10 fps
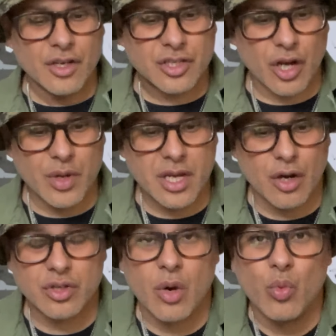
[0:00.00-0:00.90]
So he
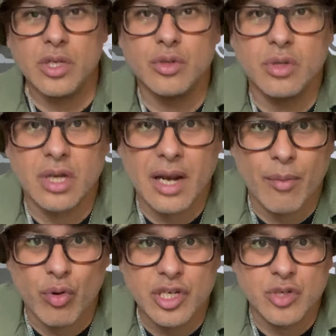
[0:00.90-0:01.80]
goes, we're doing a
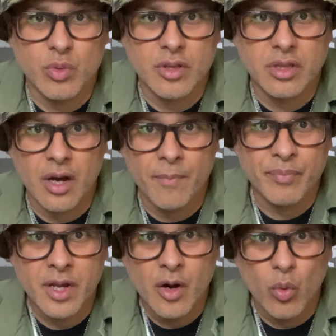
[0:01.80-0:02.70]
collaboration with
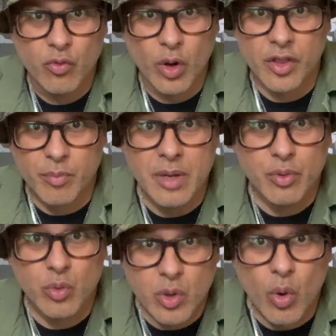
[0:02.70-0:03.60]
one of the people
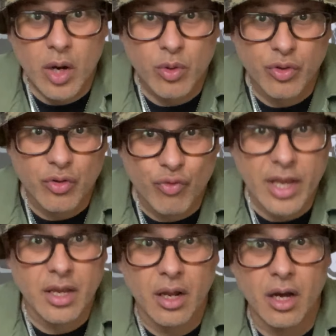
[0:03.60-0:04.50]
that we work with on the
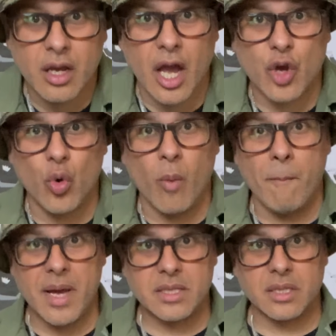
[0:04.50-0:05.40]
regular, a guy called
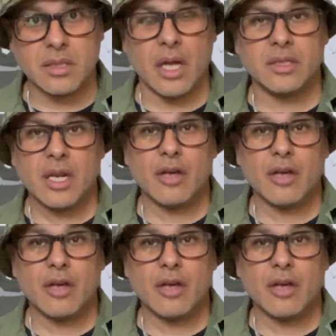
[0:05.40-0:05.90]
Mason London.